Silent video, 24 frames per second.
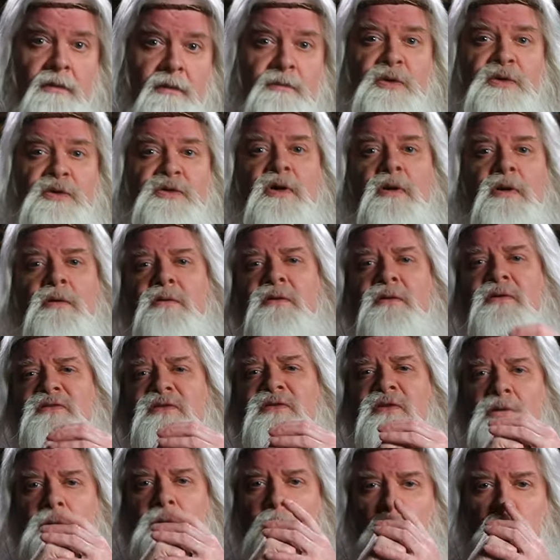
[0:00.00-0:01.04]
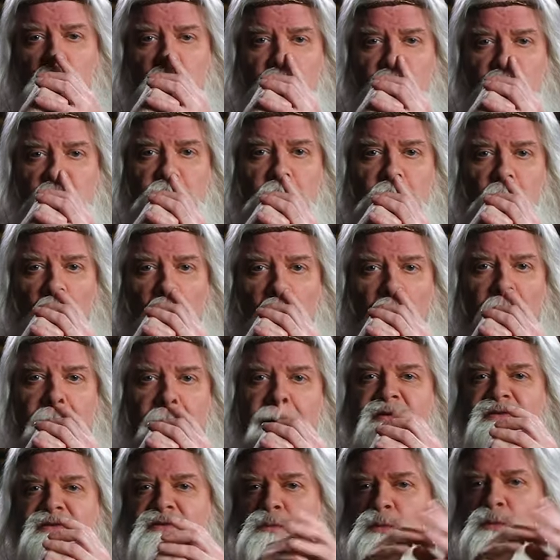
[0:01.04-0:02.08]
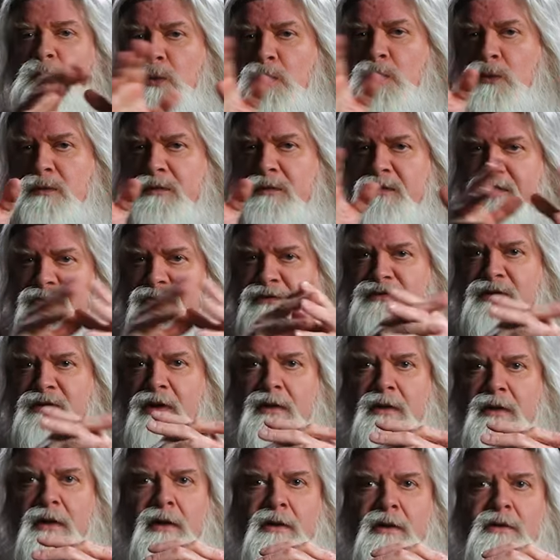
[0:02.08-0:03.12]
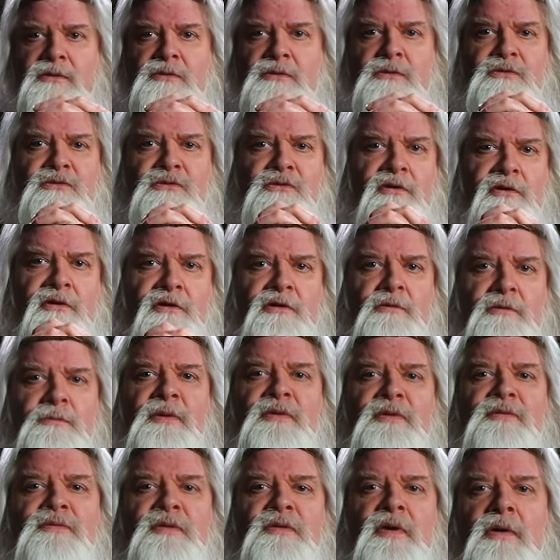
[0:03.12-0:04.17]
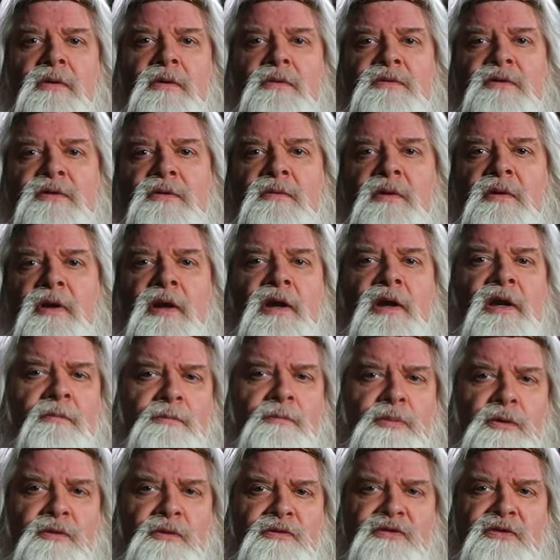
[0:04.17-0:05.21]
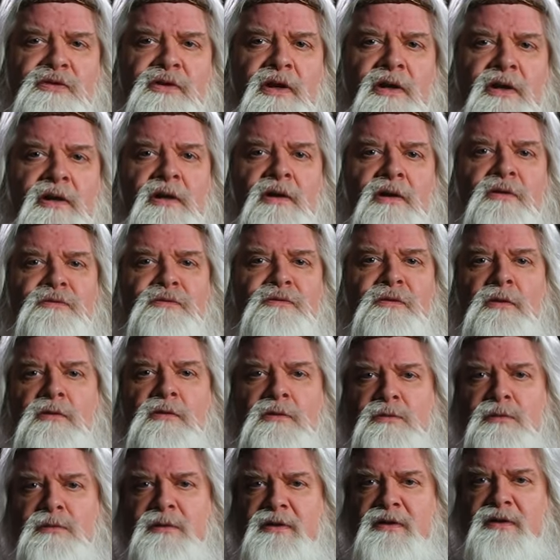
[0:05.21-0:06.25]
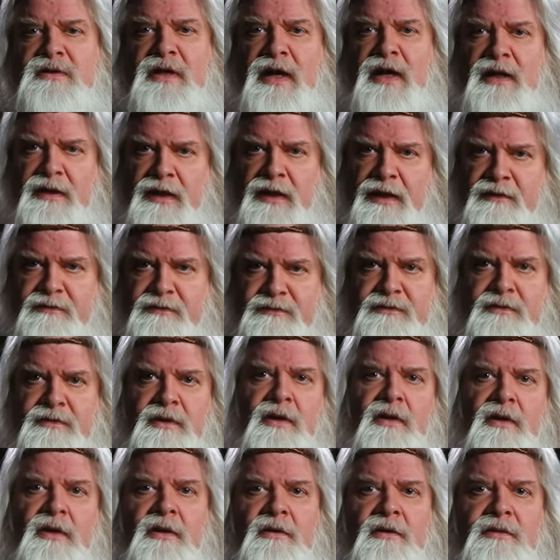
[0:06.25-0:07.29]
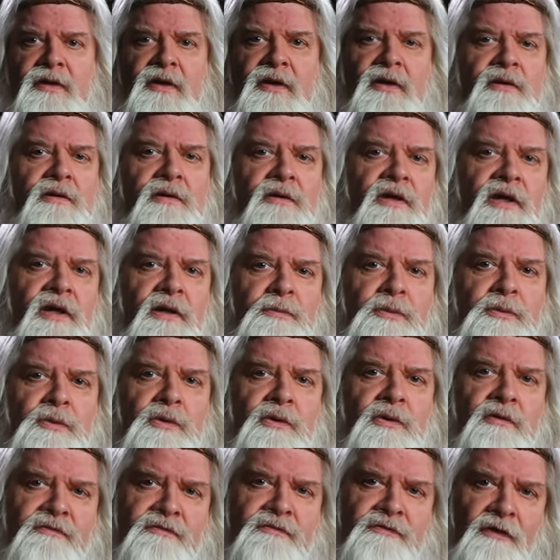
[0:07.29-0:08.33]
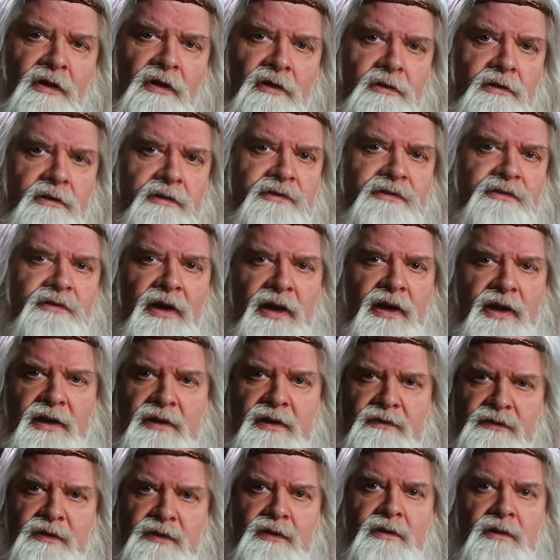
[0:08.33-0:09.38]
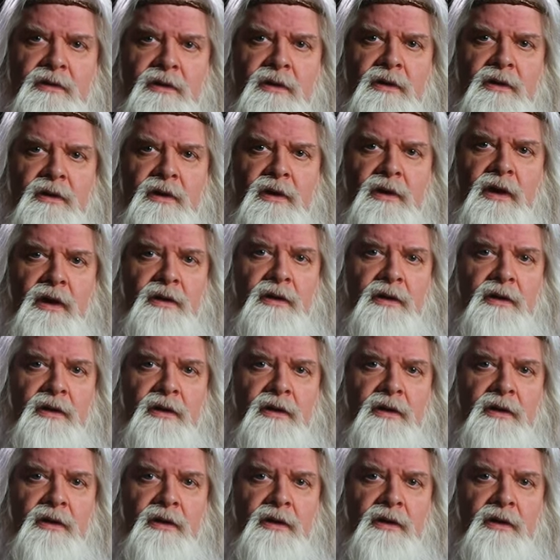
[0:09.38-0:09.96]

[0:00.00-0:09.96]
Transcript: Merdulk is an old, wise, worldly Shallar, usually to be found impersonating Fulcran Dalath, the innkeeper of Volk's Haven, a